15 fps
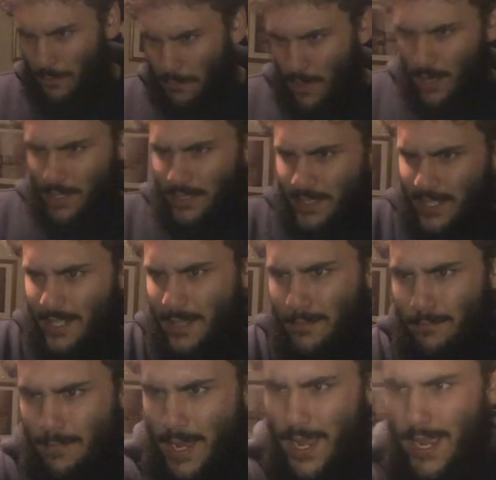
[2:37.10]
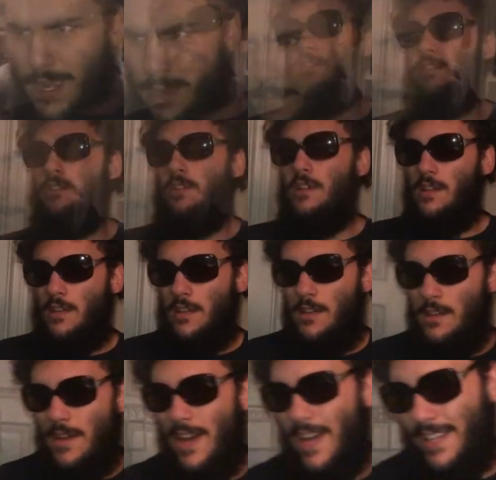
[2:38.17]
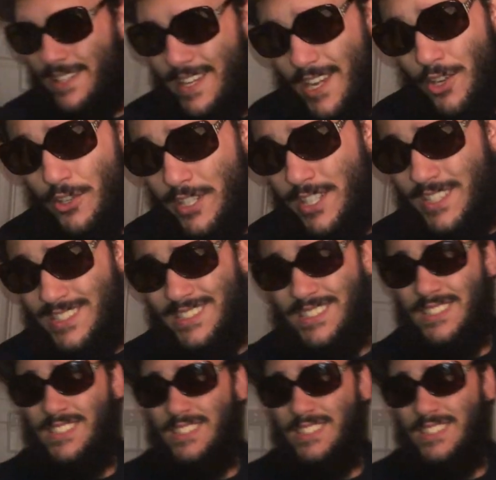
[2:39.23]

Mr. Marketing Man, my name Hi, is Gary. Gary.